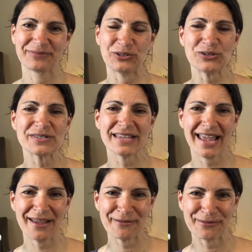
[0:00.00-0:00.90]
you're
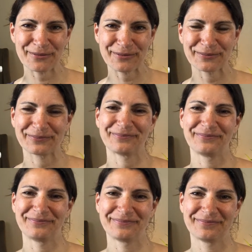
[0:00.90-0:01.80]
safe,
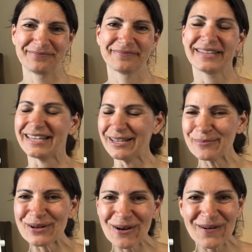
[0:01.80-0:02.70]
keep
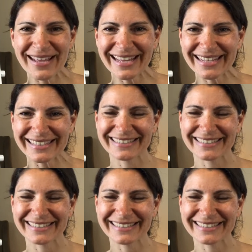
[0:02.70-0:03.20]
going.